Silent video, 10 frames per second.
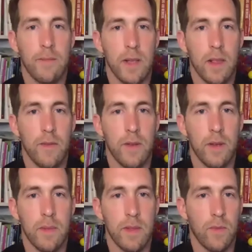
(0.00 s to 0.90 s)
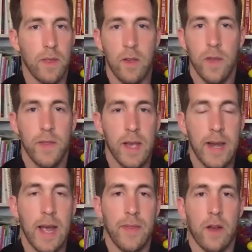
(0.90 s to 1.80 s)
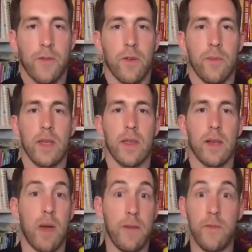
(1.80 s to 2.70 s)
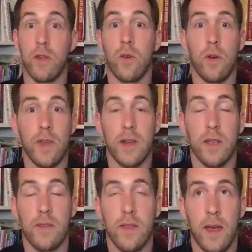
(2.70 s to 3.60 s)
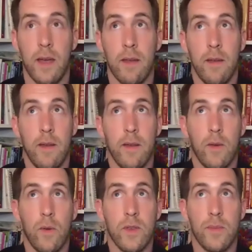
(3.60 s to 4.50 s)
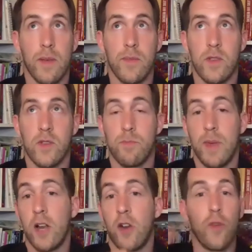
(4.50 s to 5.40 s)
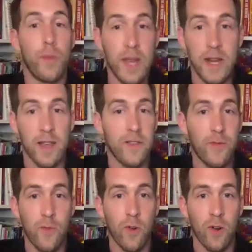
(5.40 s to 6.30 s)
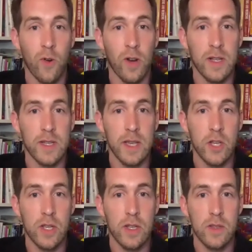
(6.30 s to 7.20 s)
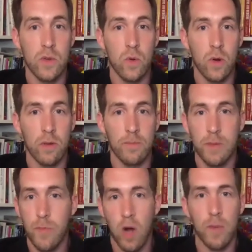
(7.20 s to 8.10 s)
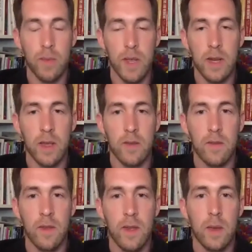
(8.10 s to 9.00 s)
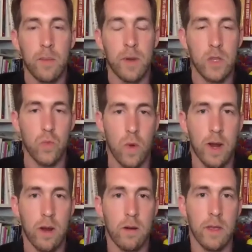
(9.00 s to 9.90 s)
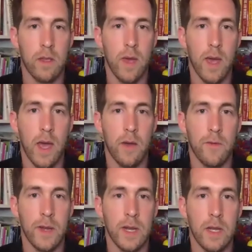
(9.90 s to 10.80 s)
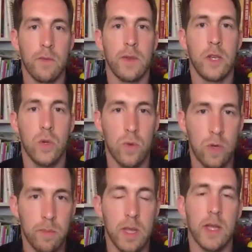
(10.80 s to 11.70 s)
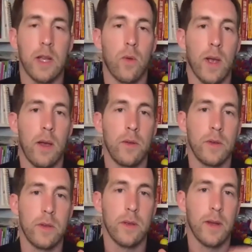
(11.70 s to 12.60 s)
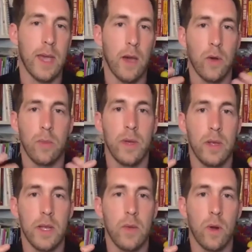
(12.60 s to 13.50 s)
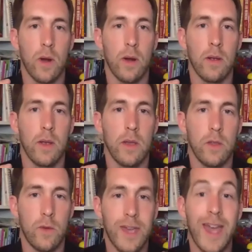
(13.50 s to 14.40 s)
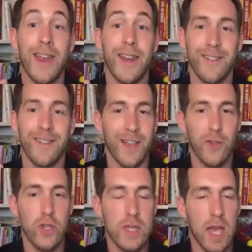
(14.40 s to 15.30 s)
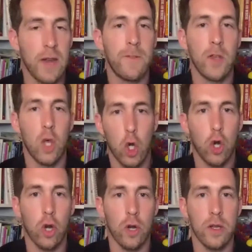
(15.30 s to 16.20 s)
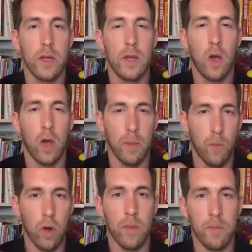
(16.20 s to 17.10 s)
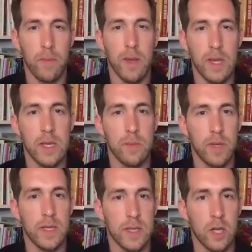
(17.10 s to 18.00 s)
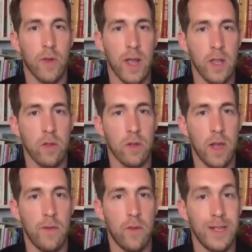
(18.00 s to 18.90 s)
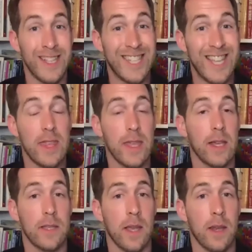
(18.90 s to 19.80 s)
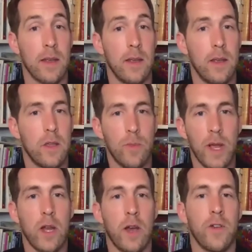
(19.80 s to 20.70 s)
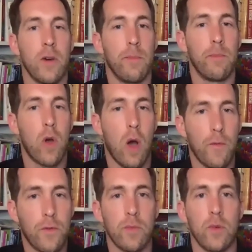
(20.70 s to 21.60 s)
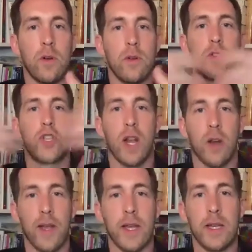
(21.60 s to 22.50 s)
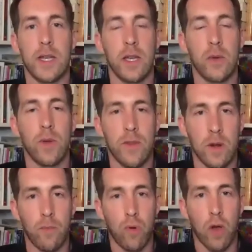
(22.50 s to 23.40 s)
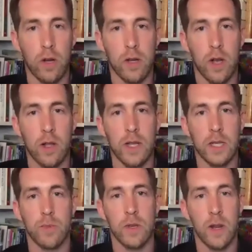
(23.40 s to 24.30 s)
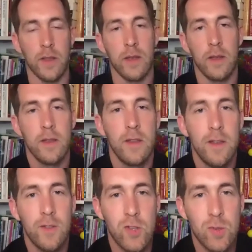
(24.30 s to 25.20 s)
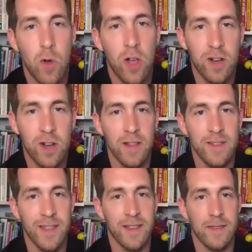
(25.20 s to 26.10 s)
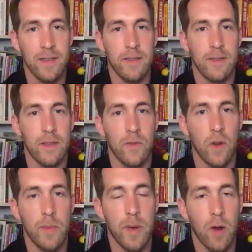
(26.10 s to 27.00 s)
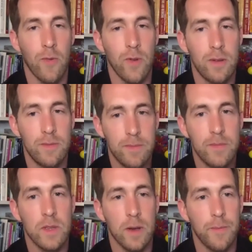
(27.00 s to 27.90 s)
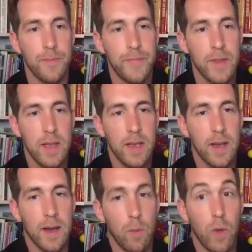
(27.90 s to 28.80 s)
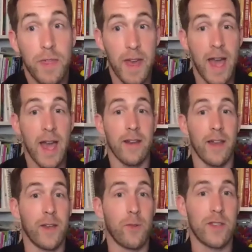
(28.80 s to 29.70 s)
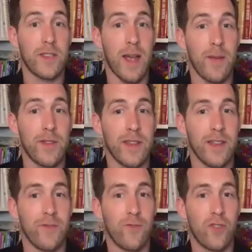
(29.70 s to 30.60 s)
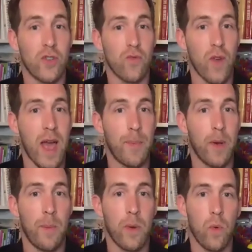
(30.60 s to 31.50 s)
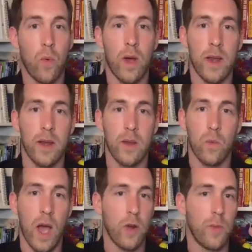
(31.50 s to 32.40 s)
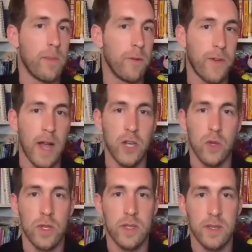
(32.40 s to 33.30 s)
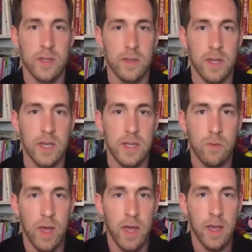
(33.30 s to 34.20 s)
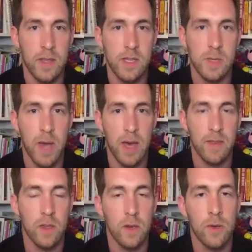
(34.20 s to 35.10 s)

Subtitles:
I love it. And the only thing I'd add there for me, like my view of it, is that sometimes there's big group meetings for organizations or department meetings, but it's rare that you have an individual meeting around accountability where you can, as you said, feel heard on a more maybe simplistic, granular level and say things that you might not feel comfortable sharing and dealing with on a broader context, but on the smaller context, it's very powerful. So with that, I think it's time to just wrap up. But how do people find you? What's the easiest path to you?